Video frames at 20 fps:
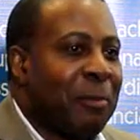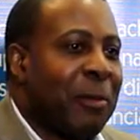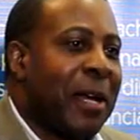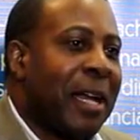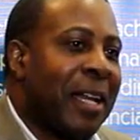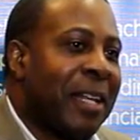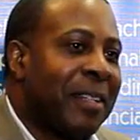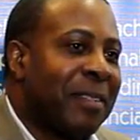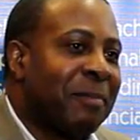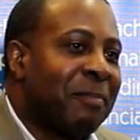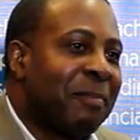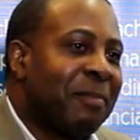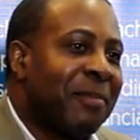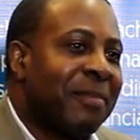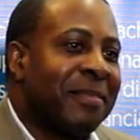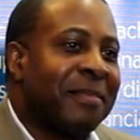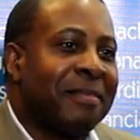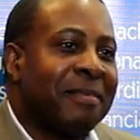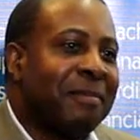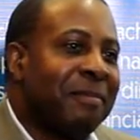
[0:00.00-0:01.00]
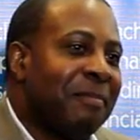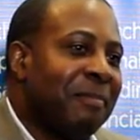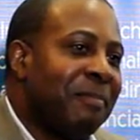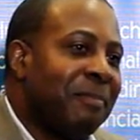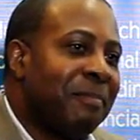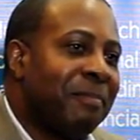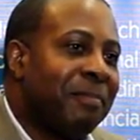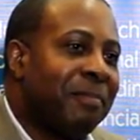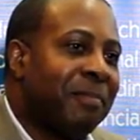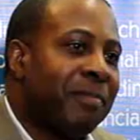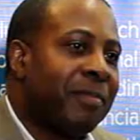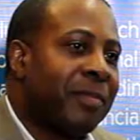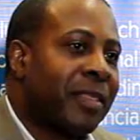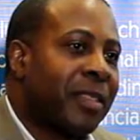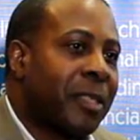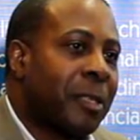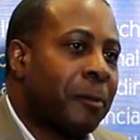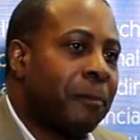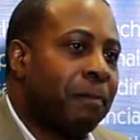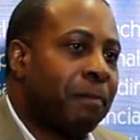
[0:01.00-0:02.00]
so my question is, what was the
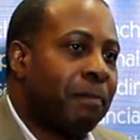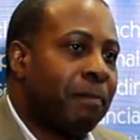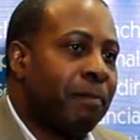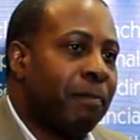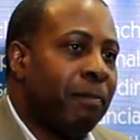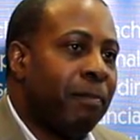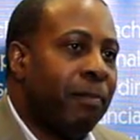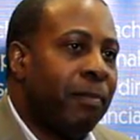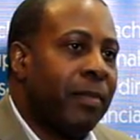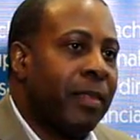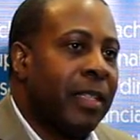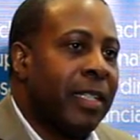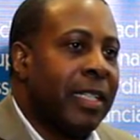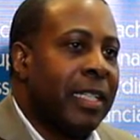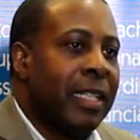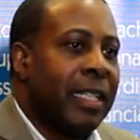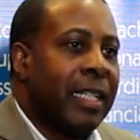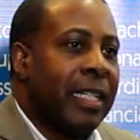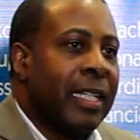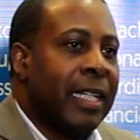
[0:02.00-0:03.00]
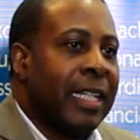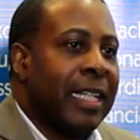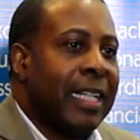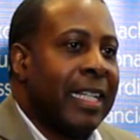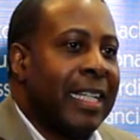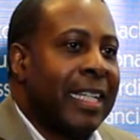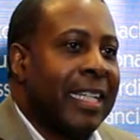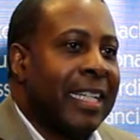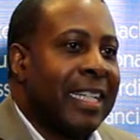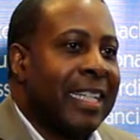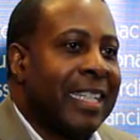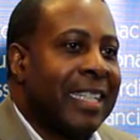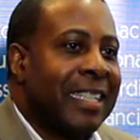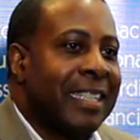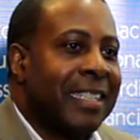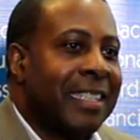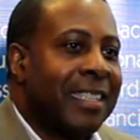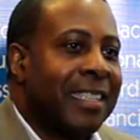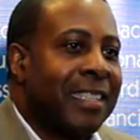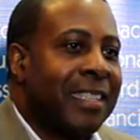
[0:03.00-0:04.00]
turning point for you? What was the point where you
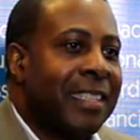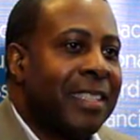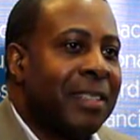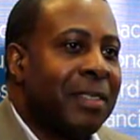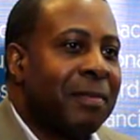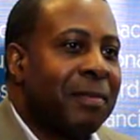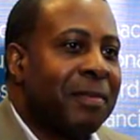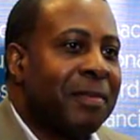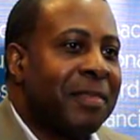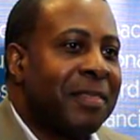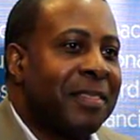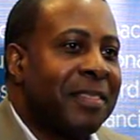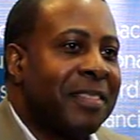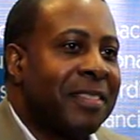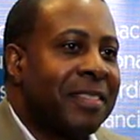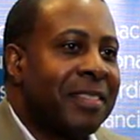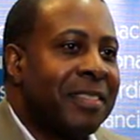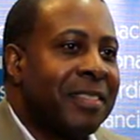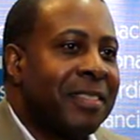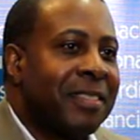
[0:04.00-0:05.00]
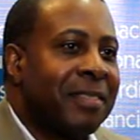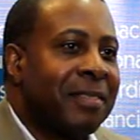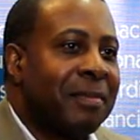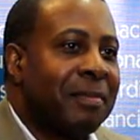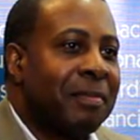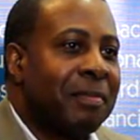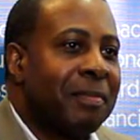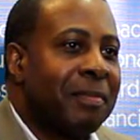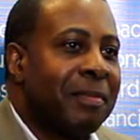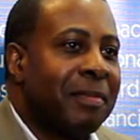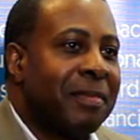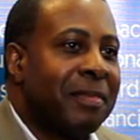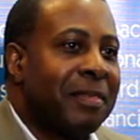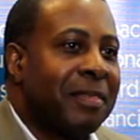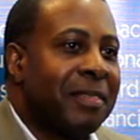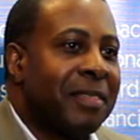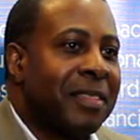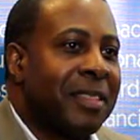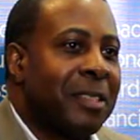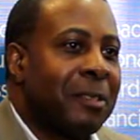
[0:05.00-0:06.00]
said, hey, you know, I've got the
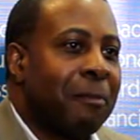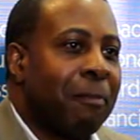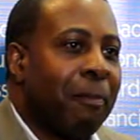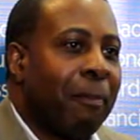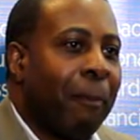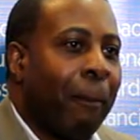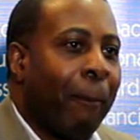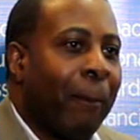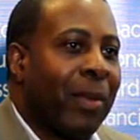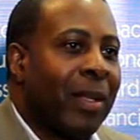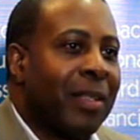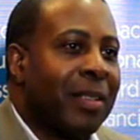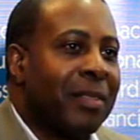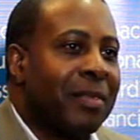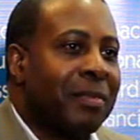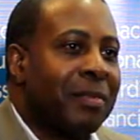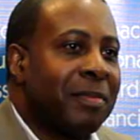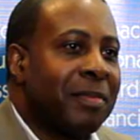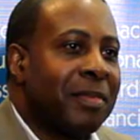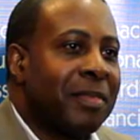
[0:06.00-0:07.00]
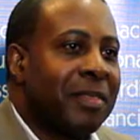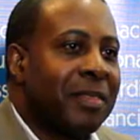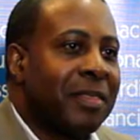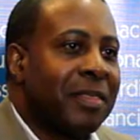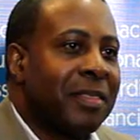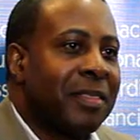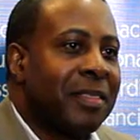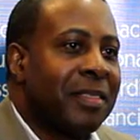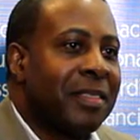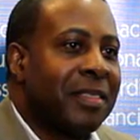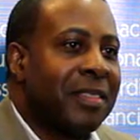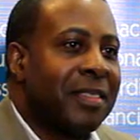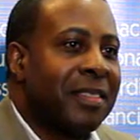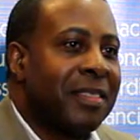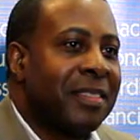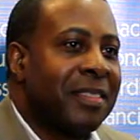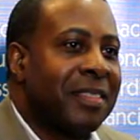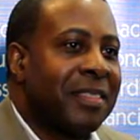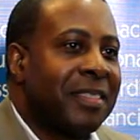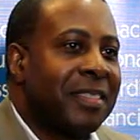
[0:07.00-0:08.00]
experience and everything, and I want to branch out
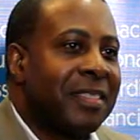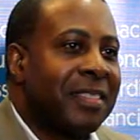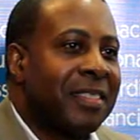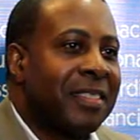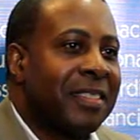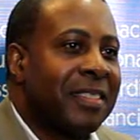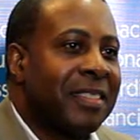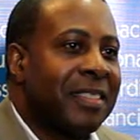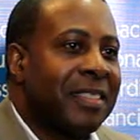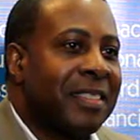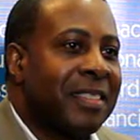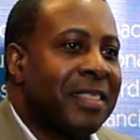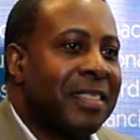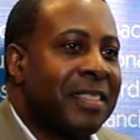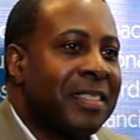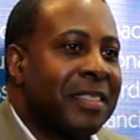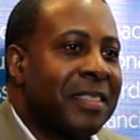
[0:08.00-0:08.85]
and make Reed my success?